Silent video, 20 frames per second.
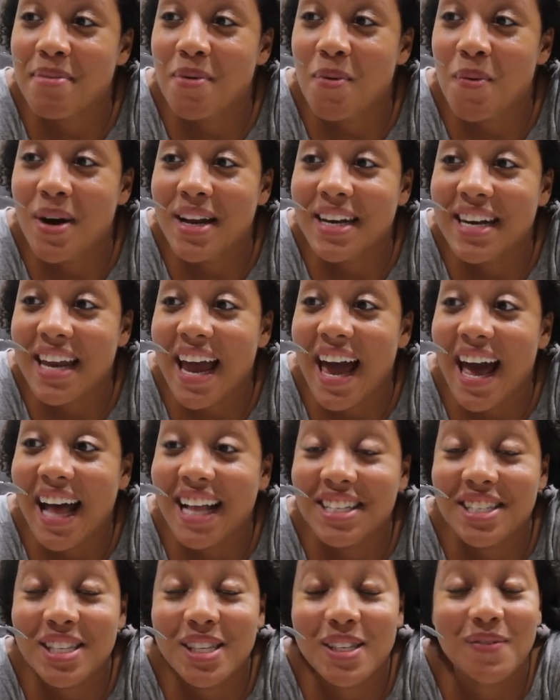but one day
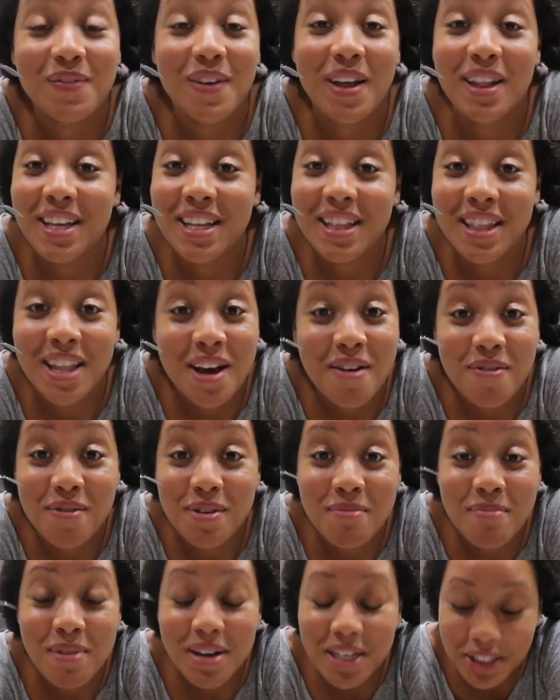I just fell in love
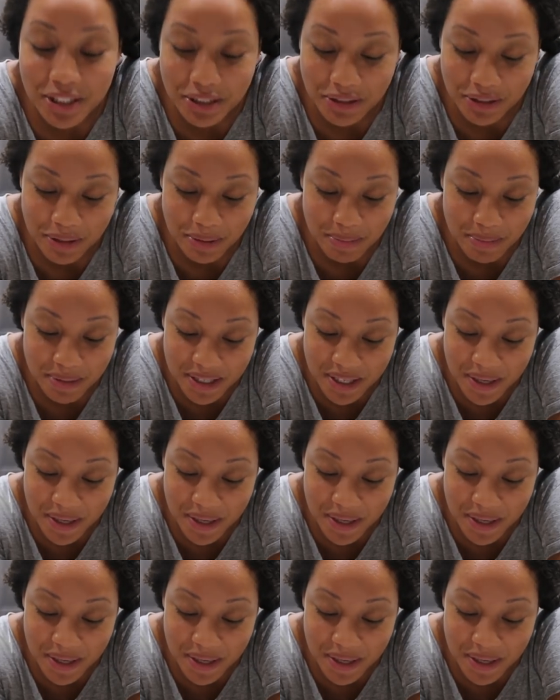with mushrooms.